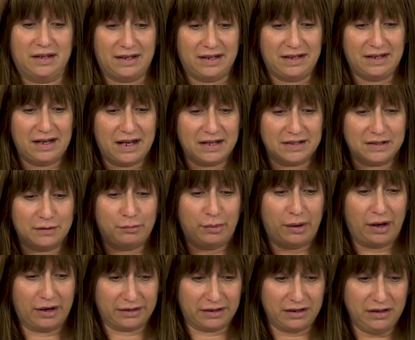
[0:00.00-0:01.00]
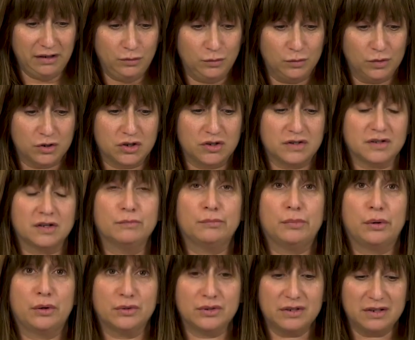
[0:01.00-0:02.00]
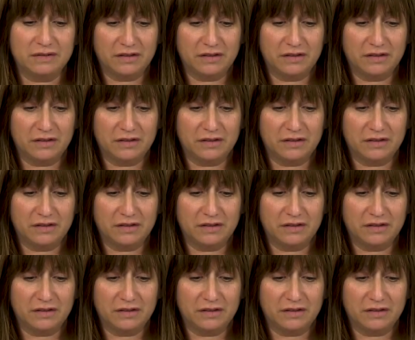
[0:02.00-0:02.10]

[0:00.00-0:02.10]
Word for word: It has a body which is composed